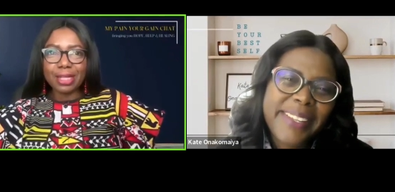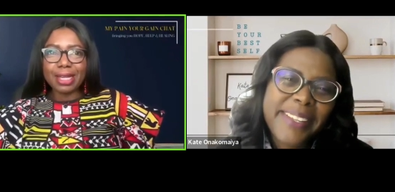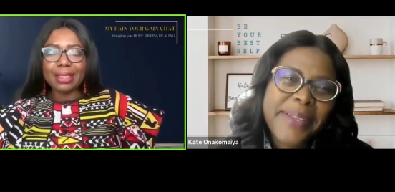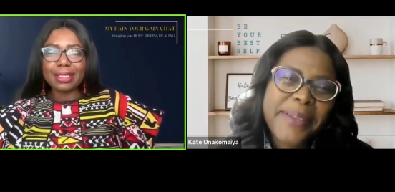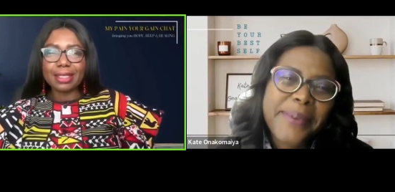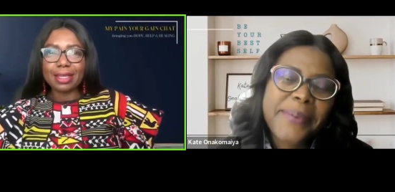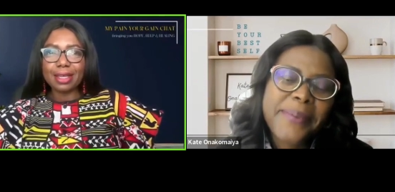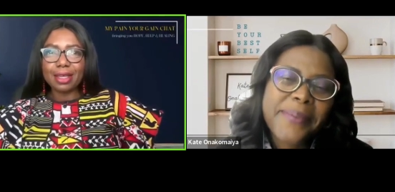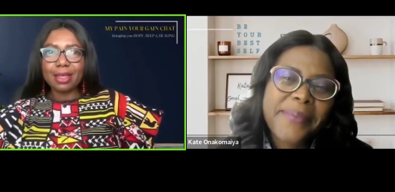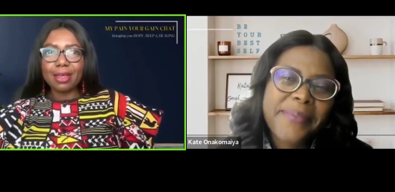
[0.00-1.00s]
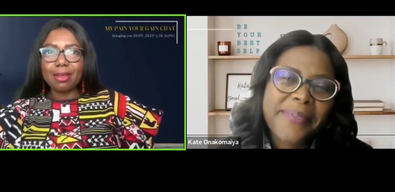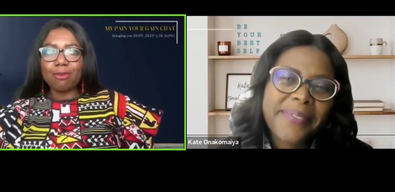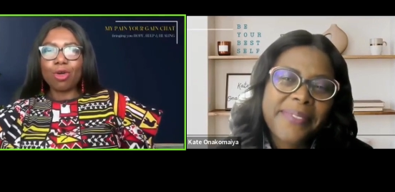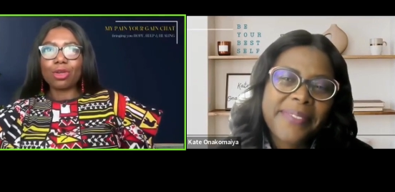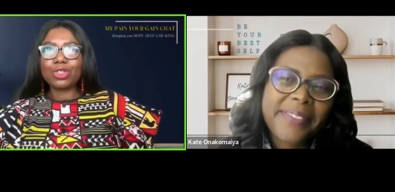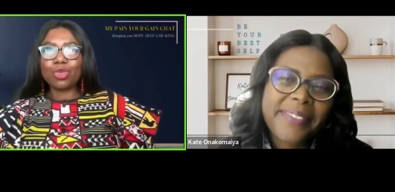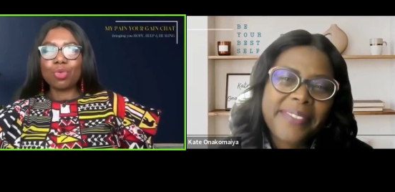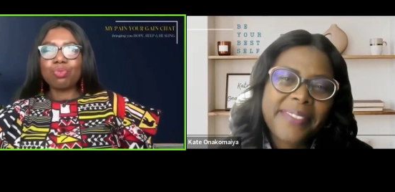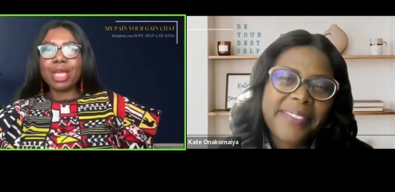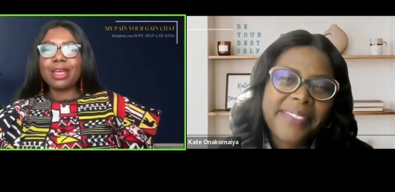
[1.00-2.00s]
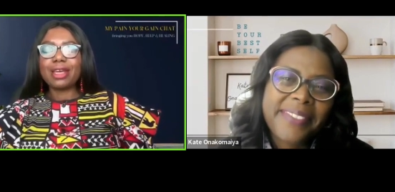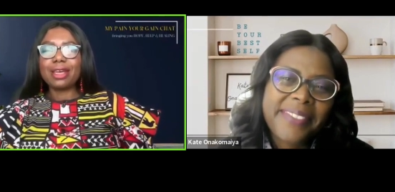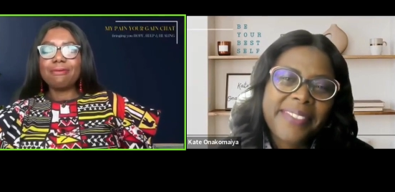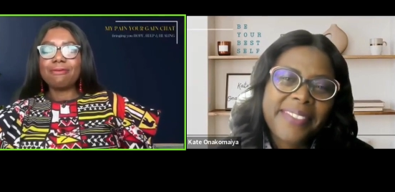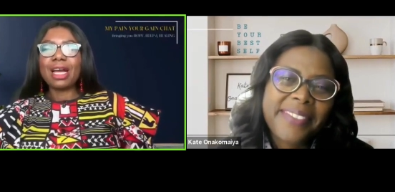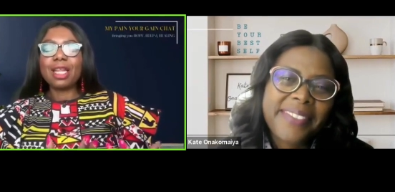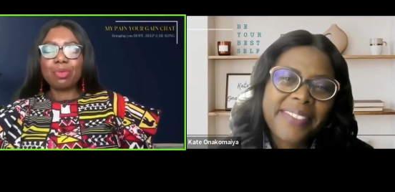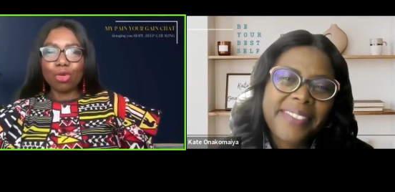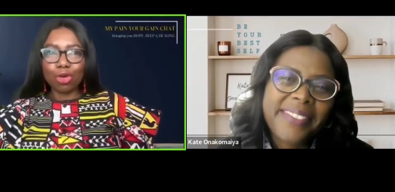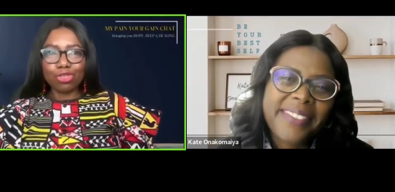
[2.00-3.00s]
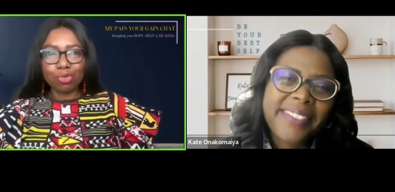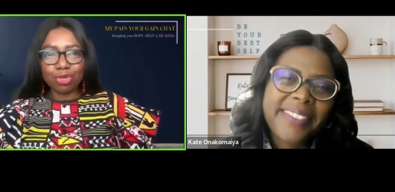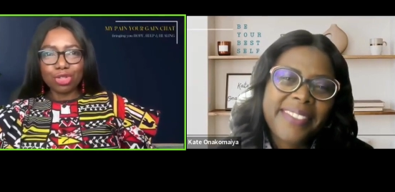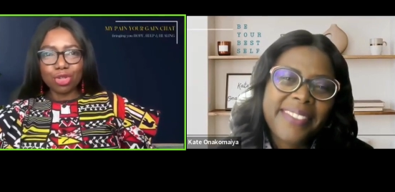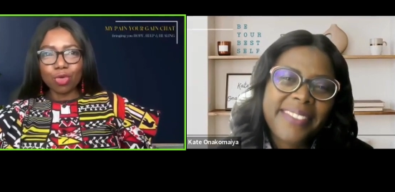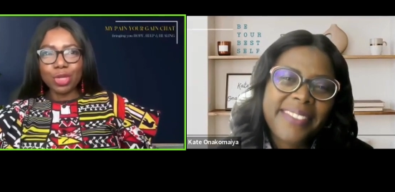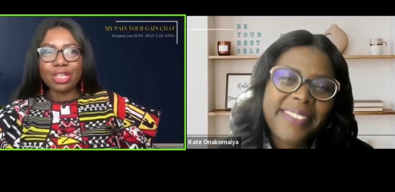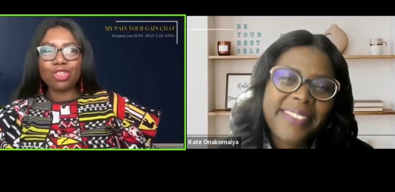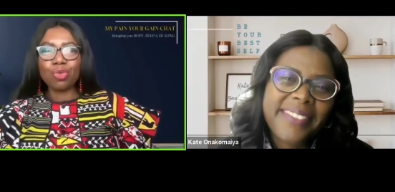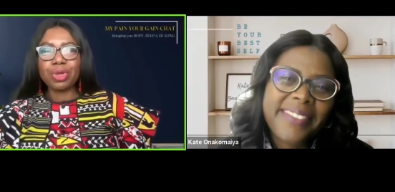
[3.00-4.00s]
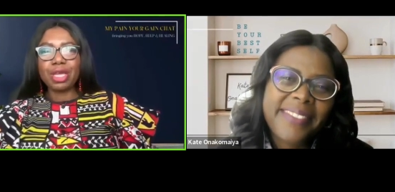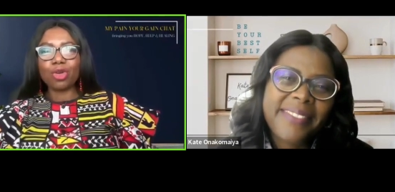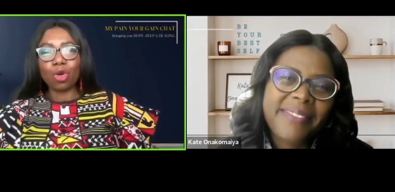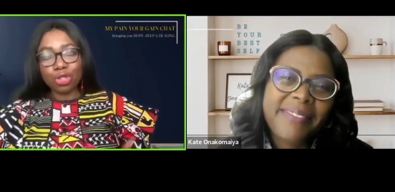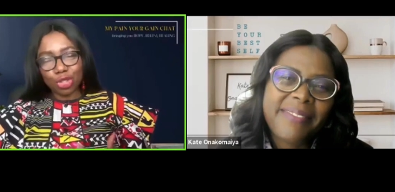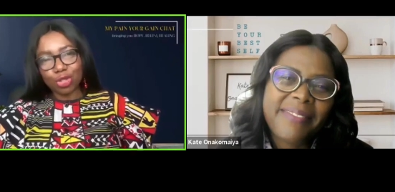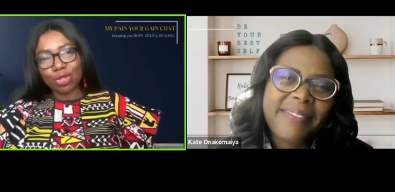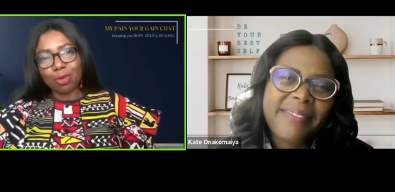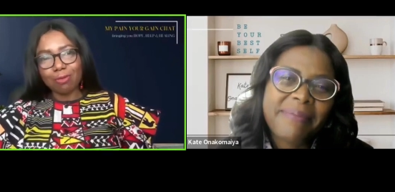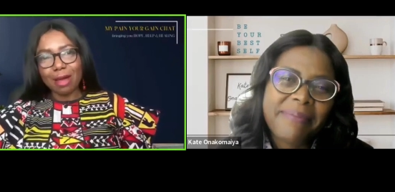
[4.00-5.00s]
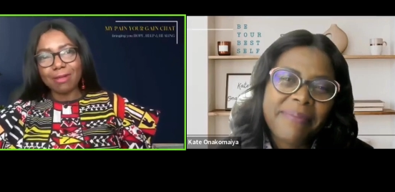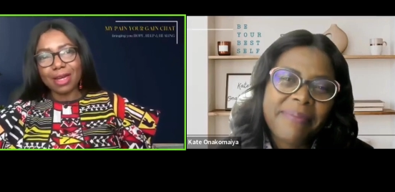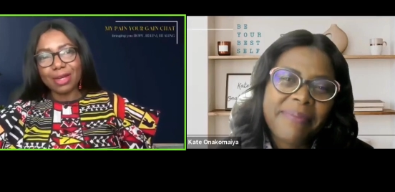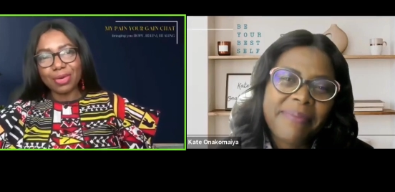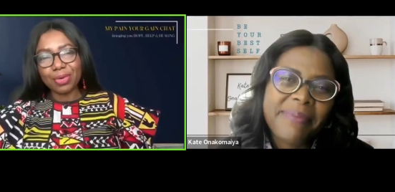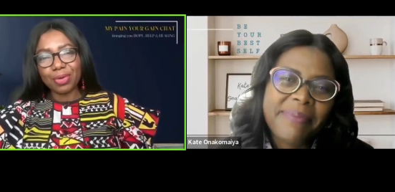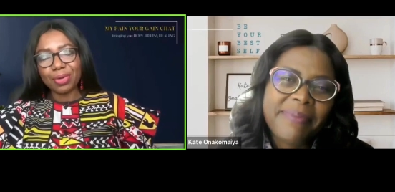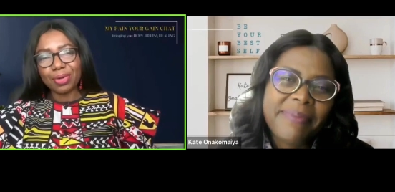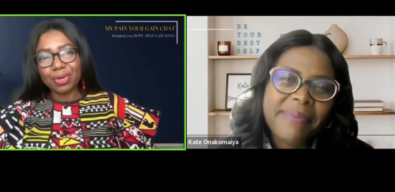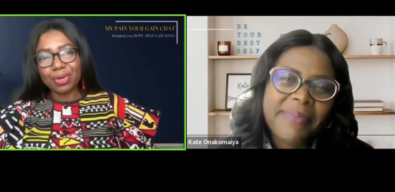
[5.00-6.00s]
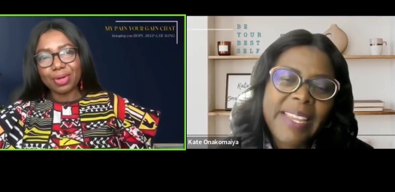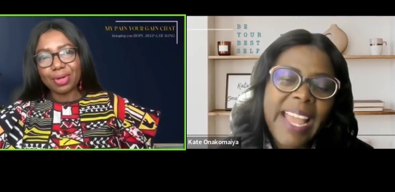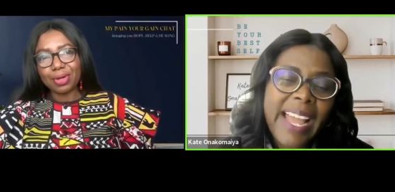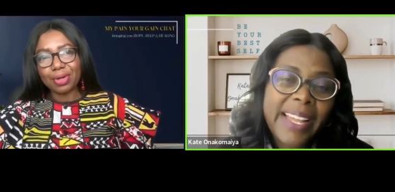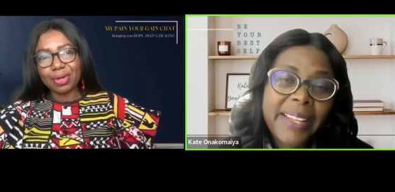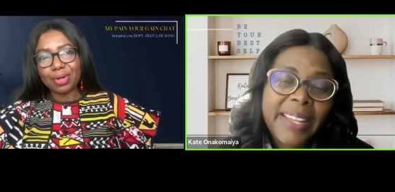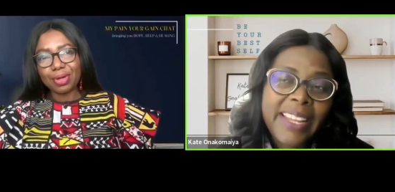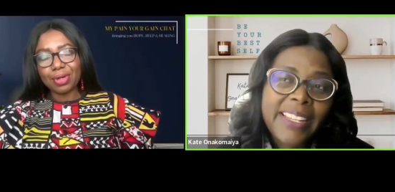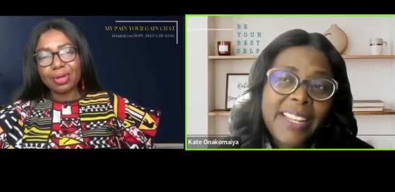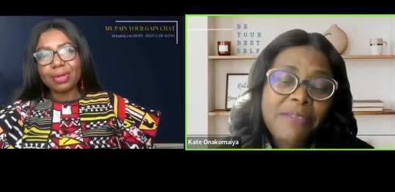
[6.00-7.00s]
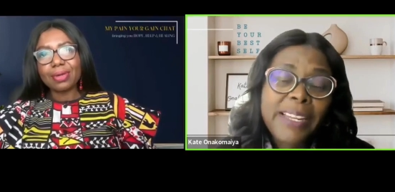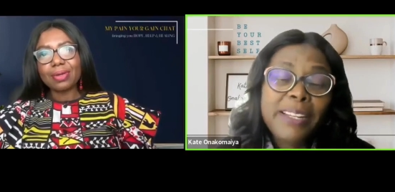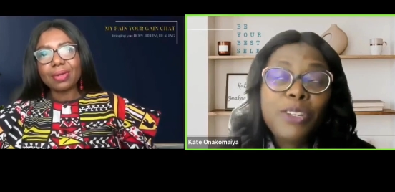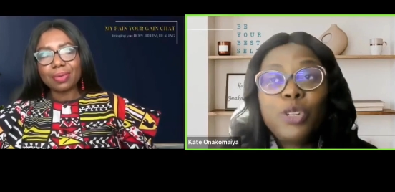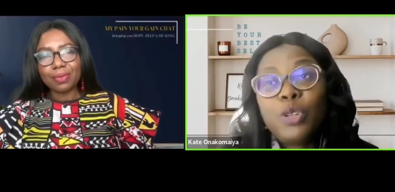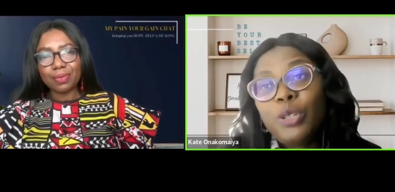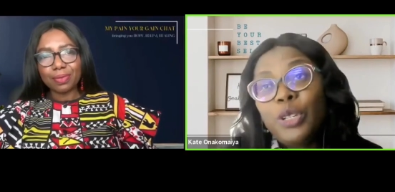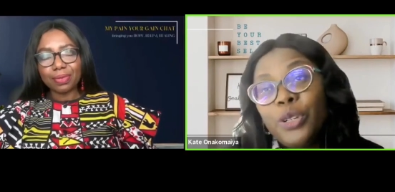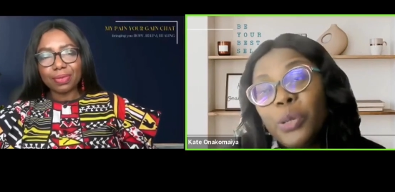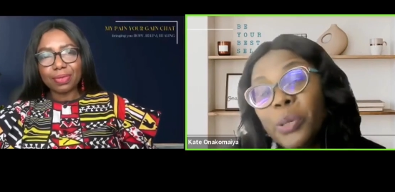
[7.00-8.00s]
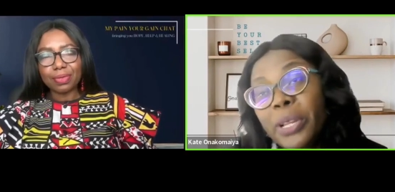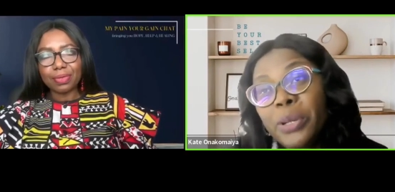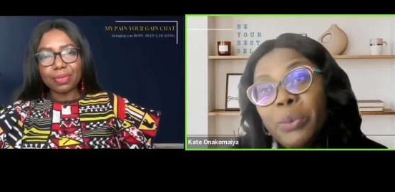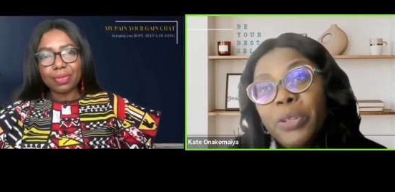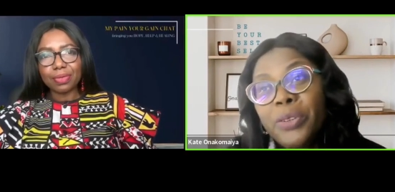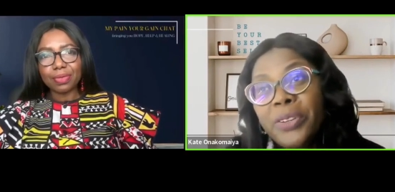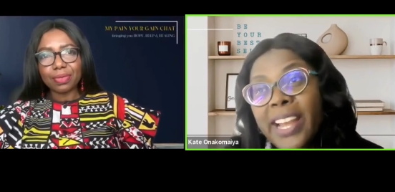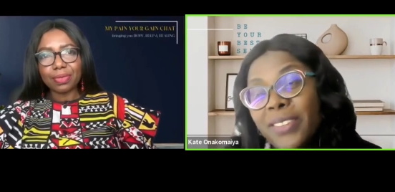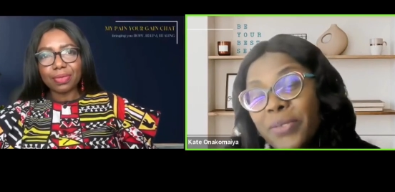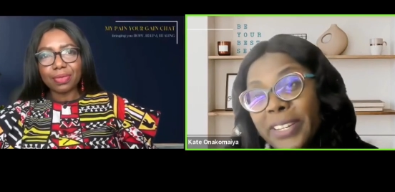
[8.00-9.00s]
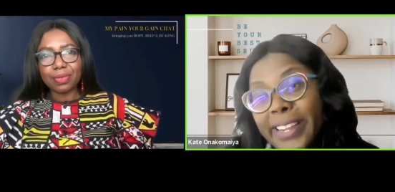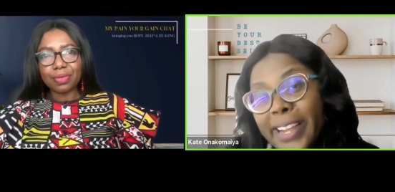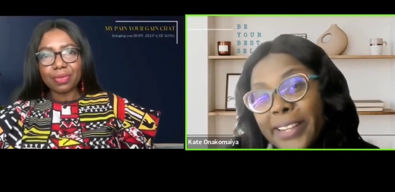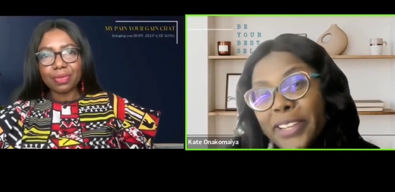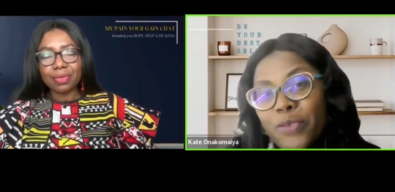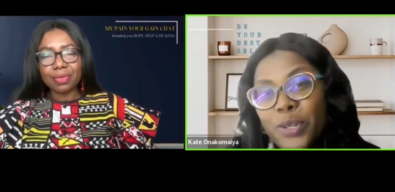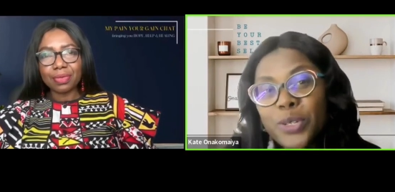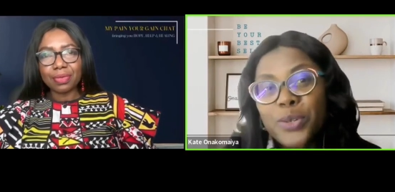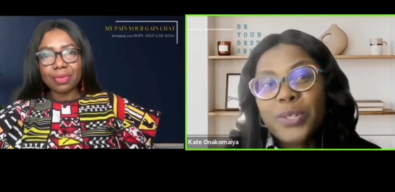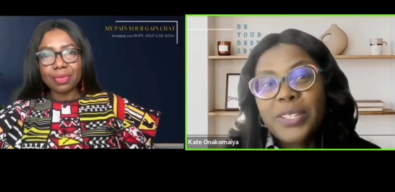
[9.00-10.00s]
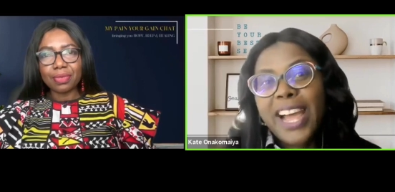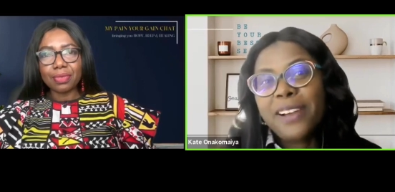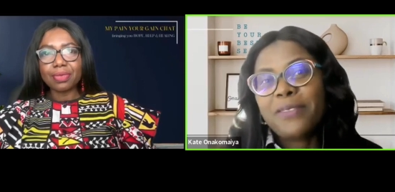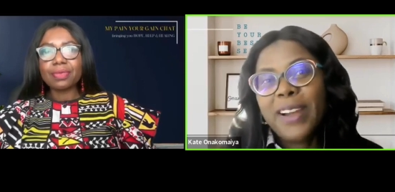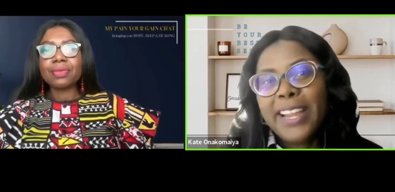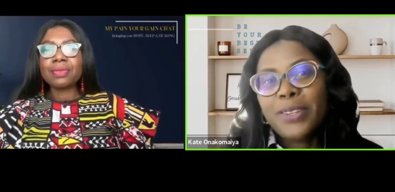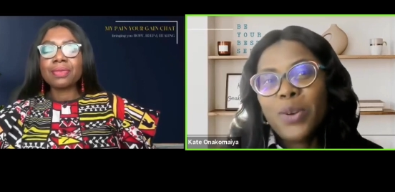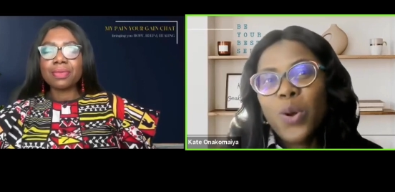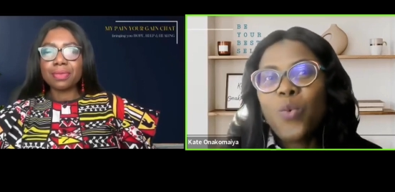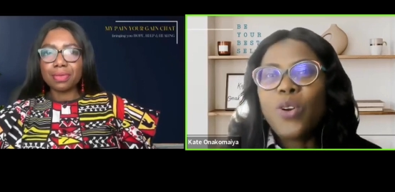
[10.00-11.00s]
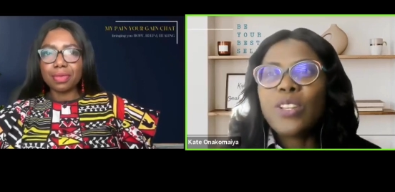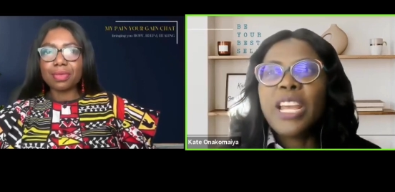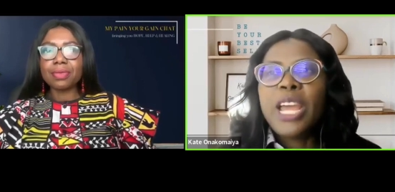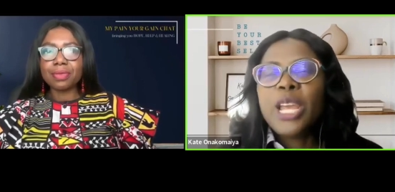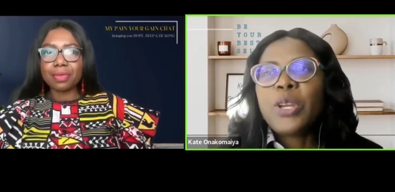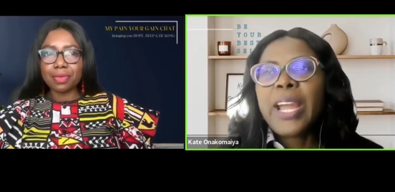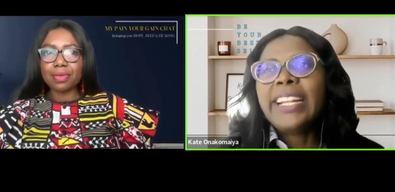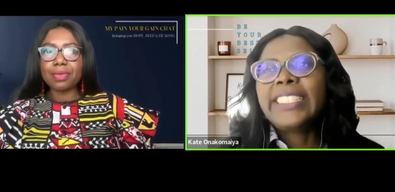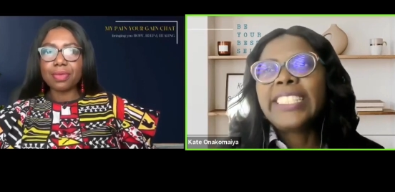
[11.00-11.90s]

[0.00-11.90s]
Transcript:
Speaker 1: earth, for us to make valuable contribution, we need to be conscious of our value.
Speaker 2: Yeah, definitely. You know, you know, eh, you, can't, you really can't give what you don't have, right? Mm-hmm. Or what you mm-hmm. can't